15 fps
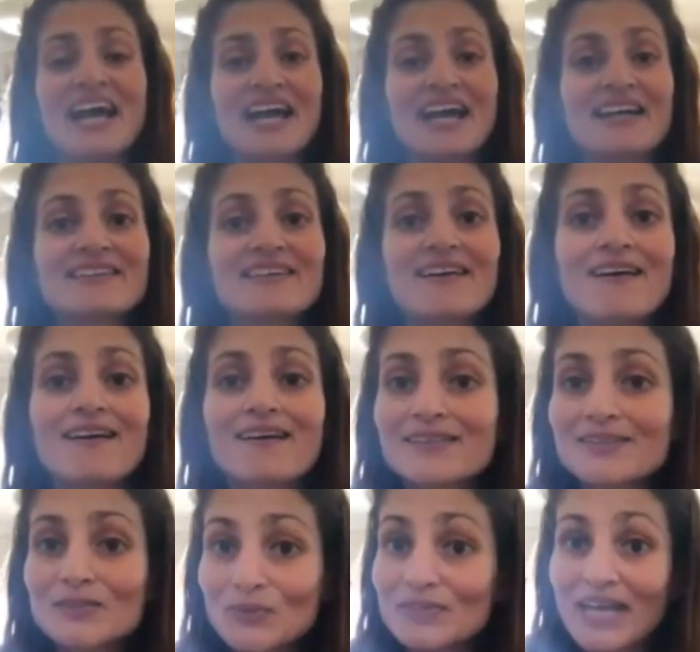And
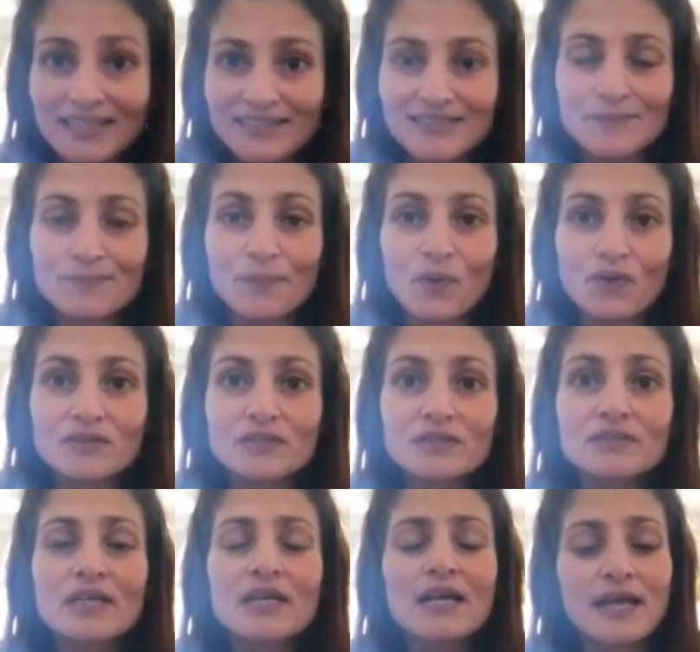so that's
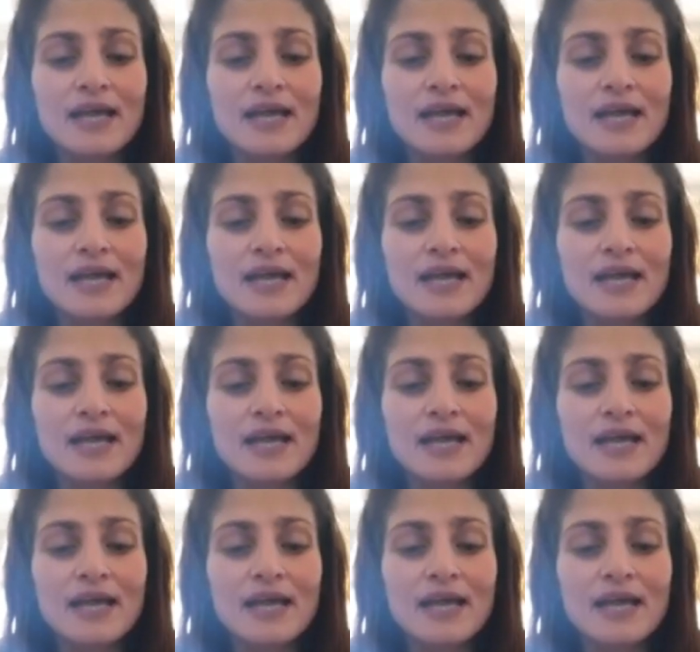important.